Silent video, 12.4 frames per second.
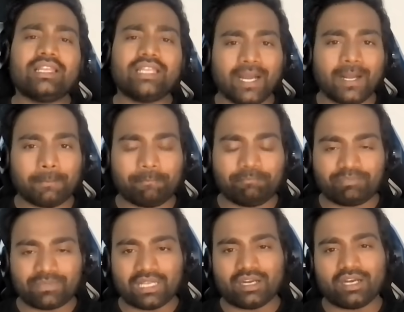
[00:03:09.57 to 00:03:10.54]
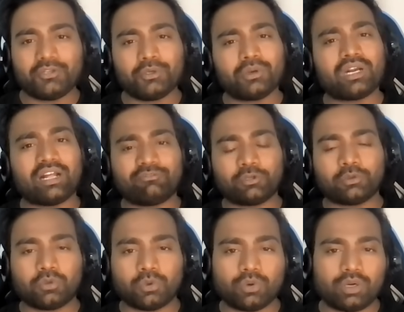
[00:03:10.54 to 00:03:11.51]
Yeah, you don't have
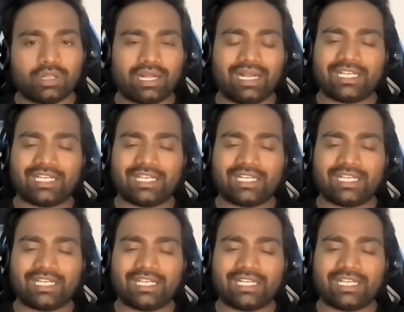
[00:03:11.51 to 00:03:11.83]
to code